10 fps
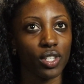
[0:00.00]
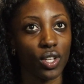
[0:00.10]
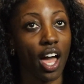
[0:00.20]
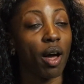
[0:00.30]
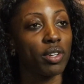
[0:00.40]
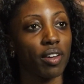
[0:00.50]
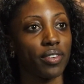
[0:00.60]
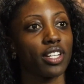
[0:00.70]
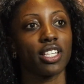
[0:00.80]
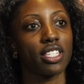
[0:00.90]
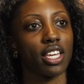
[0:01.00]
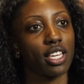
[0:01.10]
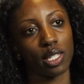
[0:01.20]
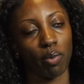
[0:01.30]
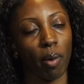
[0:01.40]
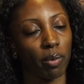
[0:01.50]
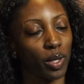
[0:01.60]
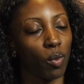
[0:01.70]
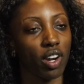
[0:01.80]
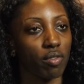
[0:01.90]
So yeah, I would definitely say he's
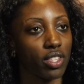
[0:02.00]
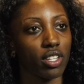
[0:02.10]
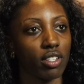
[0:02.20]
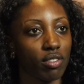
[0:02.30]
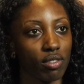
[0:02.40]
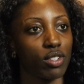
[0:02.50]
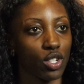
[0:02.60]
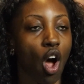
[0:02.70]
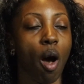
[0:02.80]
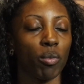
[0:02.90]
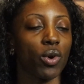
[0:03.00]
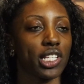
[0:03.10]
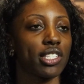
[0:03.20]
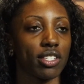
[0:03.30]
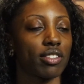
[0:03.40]
probably one of the top ones.